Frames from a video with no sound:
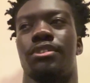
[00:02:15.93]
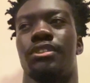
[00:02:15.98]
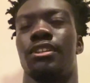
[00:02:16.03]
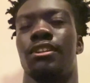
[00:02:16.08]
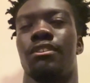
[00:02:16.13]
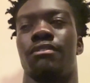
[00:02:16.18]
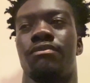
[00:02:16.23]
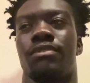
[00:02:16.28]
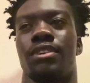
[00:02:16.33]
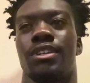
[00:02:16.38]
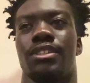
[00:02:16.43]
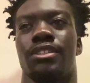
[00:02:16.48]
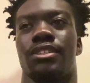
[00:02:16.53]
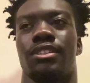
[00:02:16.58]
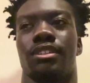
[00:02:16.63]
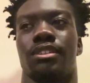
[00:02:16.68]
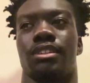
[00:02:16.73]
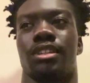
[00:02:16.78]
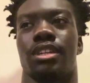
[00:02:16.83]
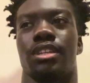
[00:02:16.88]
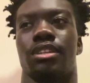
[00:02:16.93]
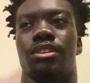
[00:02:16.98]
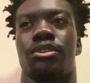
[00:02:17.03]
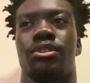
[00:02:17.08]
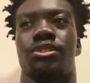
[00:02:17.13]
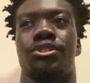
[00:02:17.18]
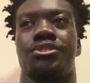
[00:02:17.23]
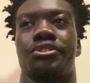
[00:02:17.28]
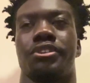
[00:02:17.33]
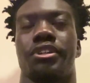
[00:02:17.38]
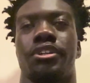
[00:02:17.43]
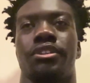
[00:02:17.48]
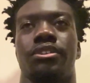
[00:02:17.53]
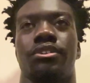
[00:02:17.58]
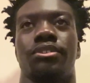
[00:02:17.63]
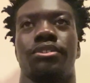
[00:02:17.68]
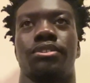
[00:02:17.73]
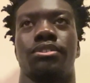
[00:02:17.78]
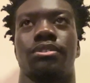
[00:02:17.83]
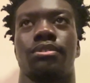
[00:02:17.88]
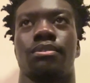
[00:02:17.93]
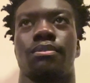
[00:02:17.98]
invest in like good trainers,